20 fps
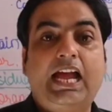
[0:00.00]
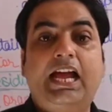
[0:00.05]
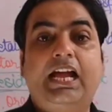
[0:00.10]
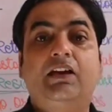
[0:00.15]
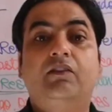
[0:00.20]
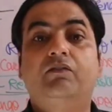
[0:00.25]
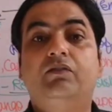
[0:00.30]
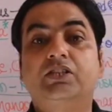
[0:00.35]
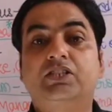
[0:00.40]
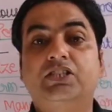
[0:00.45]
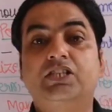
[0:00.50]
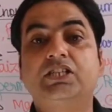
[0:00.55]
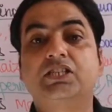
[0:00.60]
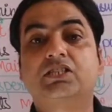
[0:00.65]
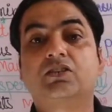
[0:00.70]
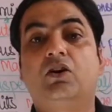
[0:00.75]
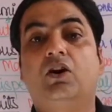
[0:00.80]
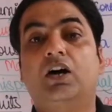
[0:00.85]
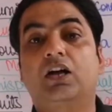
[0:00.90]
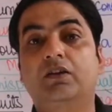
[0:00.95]
and which
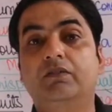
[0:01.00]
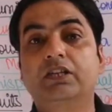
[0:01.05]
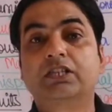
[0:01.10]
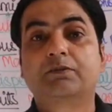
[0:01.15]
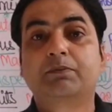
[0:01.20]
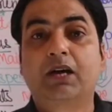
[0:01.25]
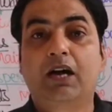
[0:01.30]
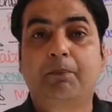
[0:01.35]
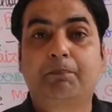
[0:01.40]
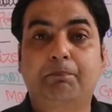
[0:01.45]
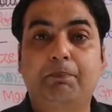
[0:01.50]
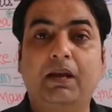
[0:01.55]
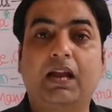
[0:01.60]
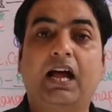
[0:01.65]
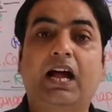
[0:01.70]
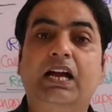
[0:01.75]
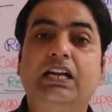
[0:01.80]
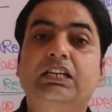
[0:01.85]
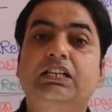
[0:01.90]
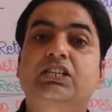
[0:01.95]
is always a
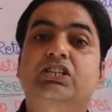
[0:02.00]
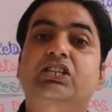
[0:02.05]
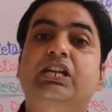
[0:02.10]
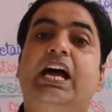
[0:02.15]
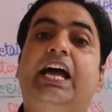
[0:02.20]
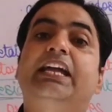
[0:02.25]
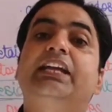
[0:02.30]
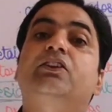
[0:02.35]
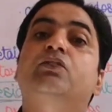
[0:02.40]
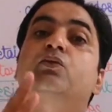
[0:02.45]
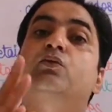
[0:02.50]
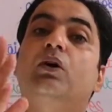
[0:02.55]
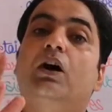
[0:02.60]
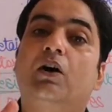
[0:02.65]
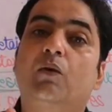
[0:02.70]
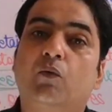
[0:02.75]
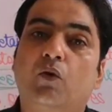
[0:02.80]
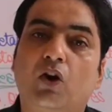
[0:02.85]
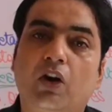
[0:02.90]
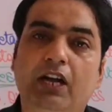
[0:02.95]
plant try to
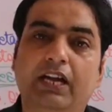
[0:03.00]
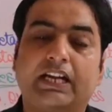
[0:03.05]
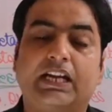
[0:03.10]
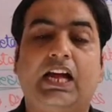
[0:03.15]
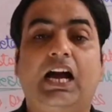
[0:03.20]
avoid.